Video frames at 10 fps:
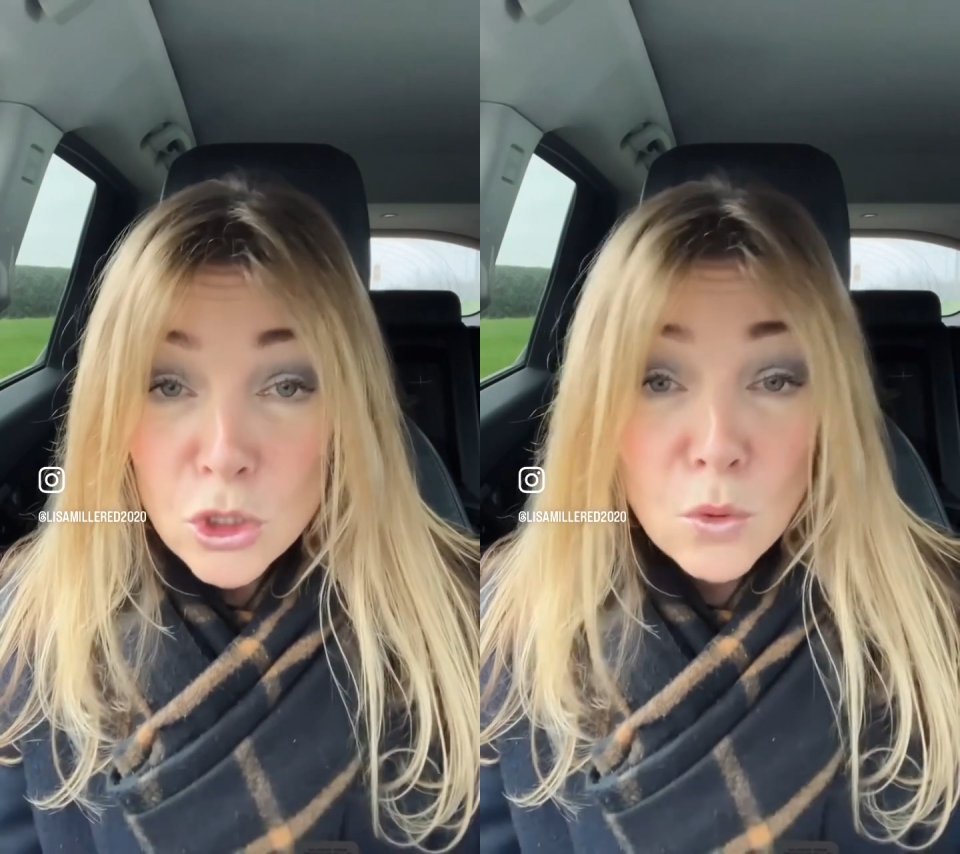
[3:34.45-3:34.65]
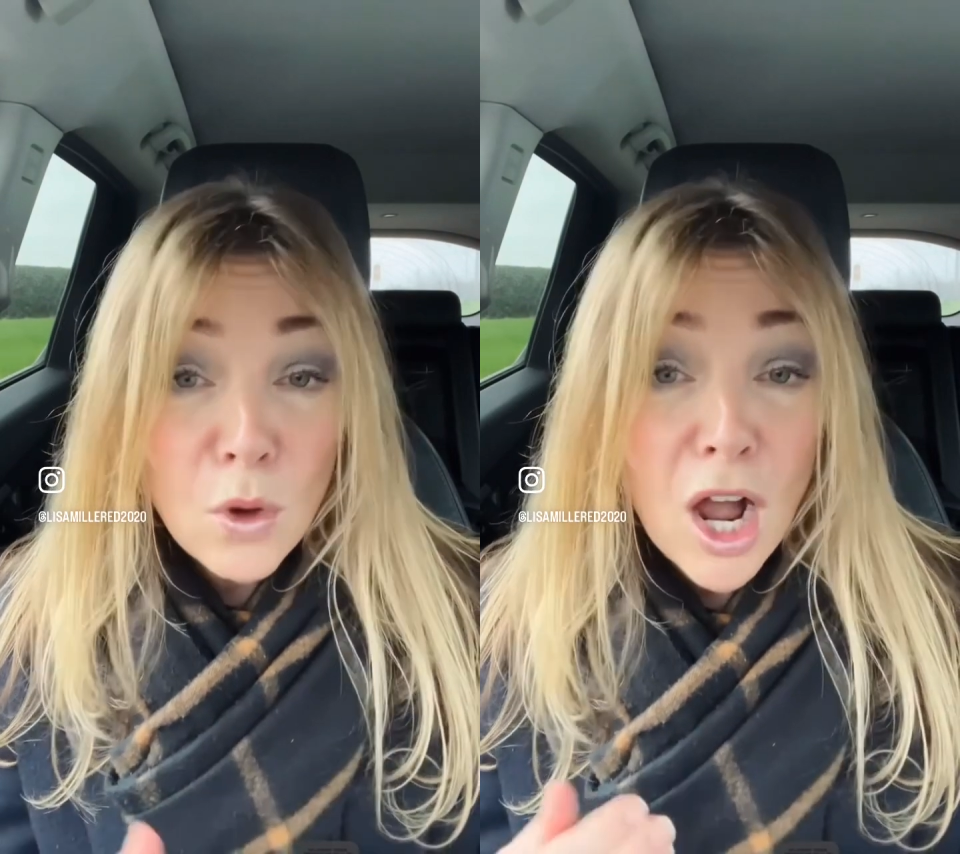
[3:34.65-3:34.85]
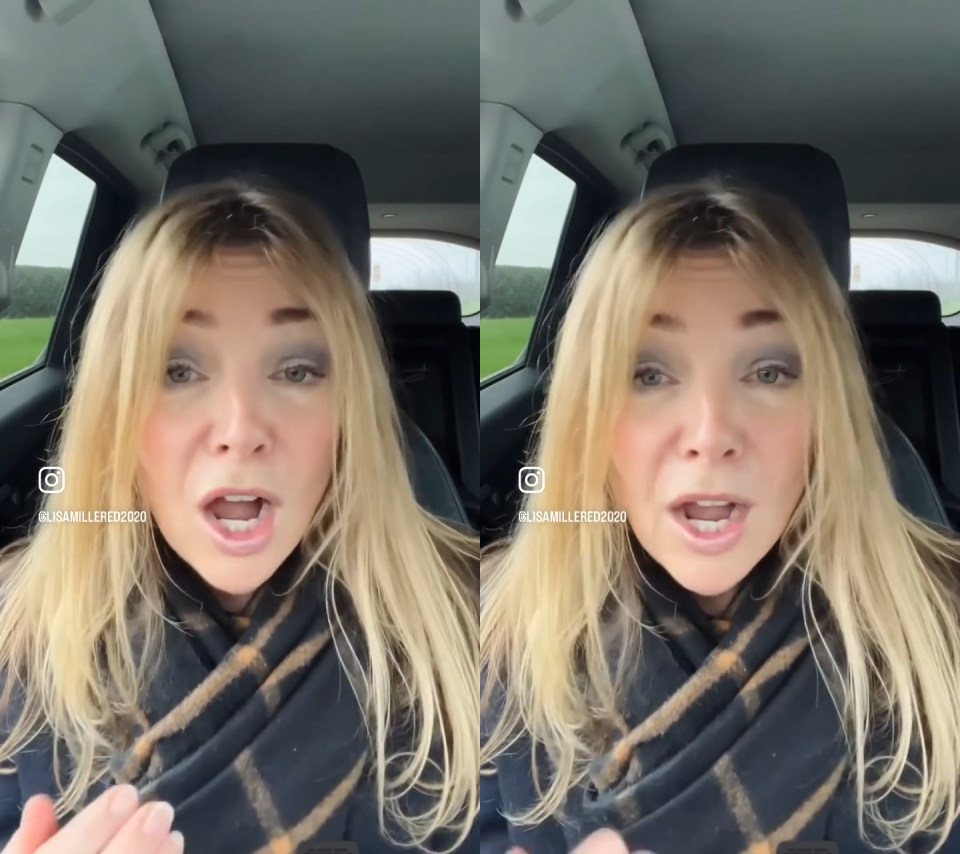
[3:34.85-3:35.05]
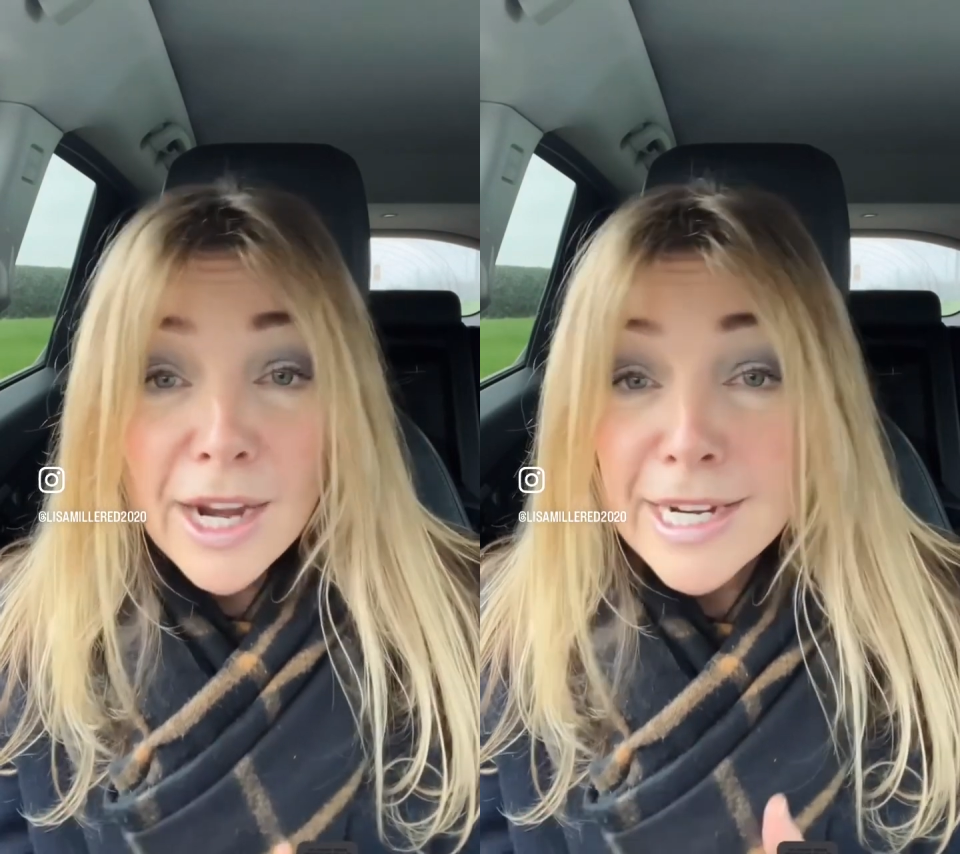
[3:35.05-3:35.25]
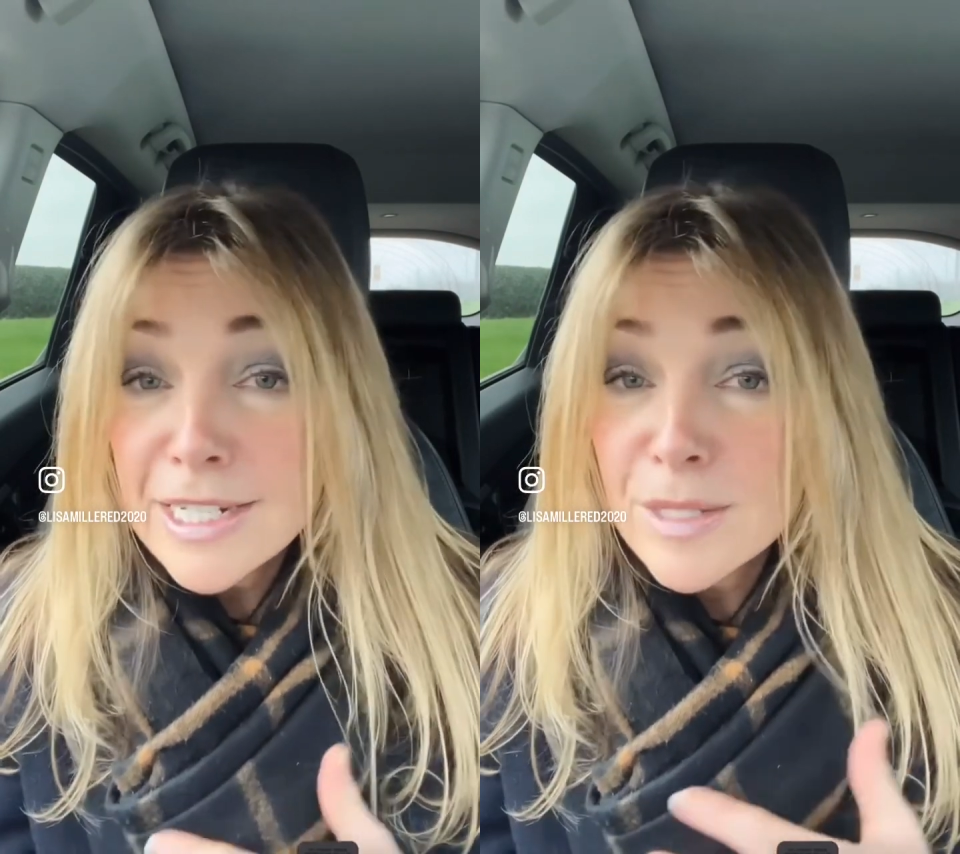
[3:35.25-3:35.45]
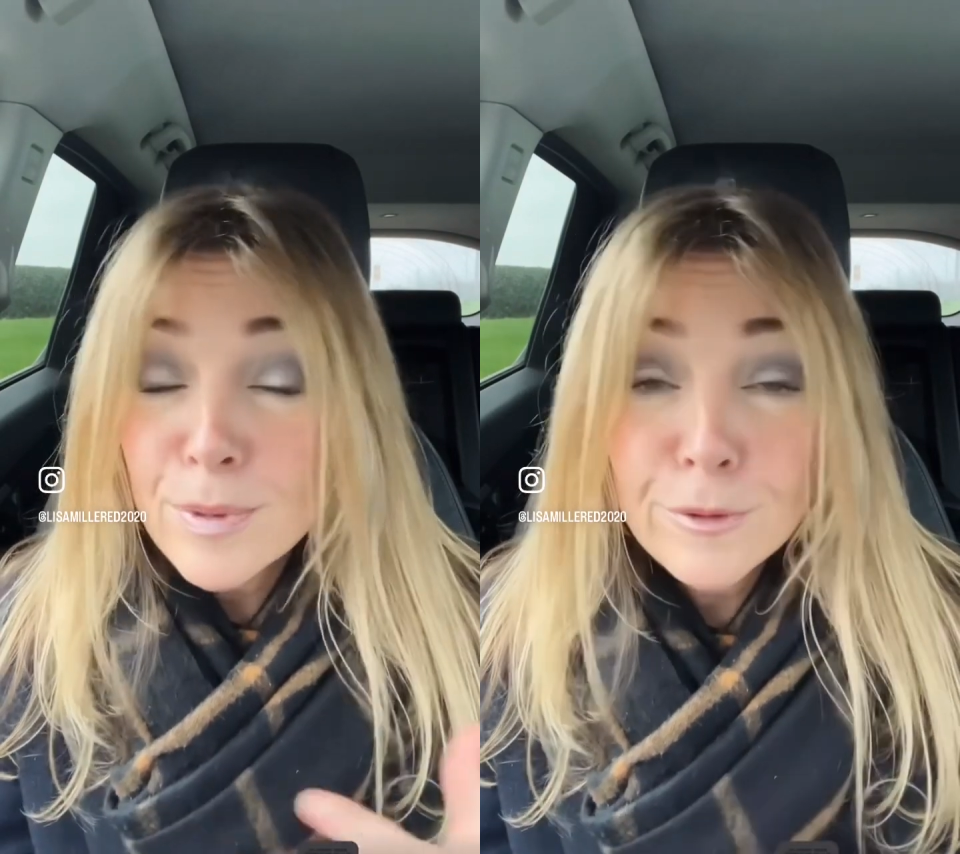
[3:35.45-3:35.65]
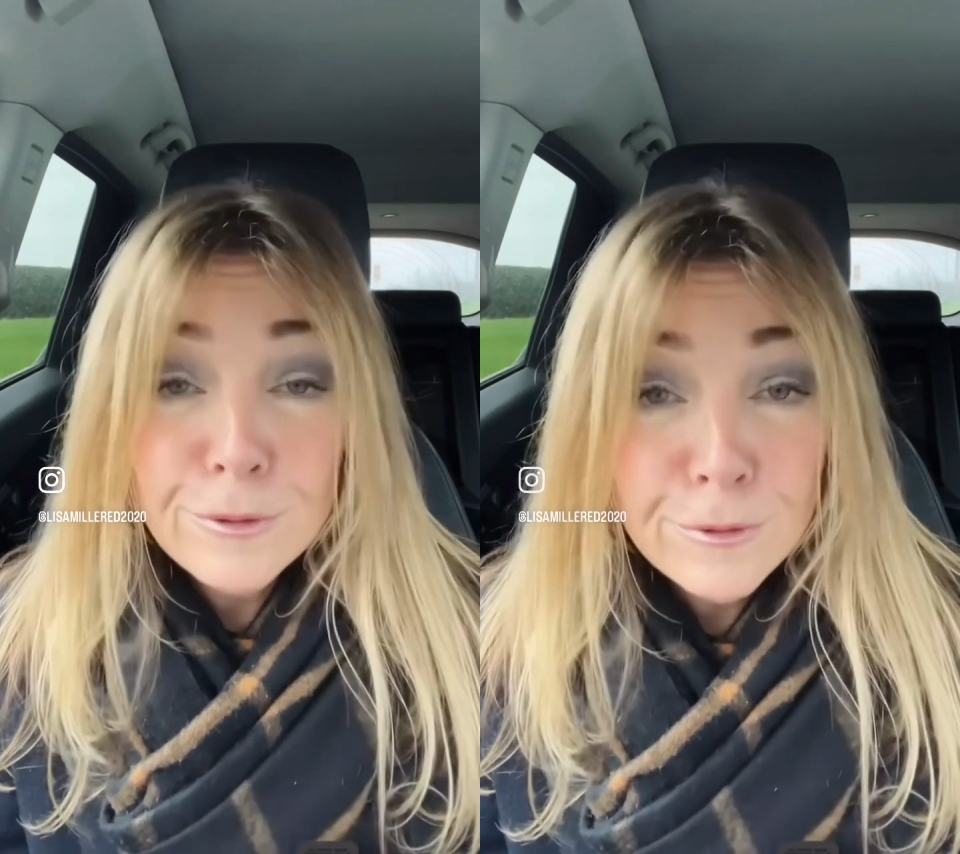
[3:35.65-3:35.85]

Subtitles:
your kind but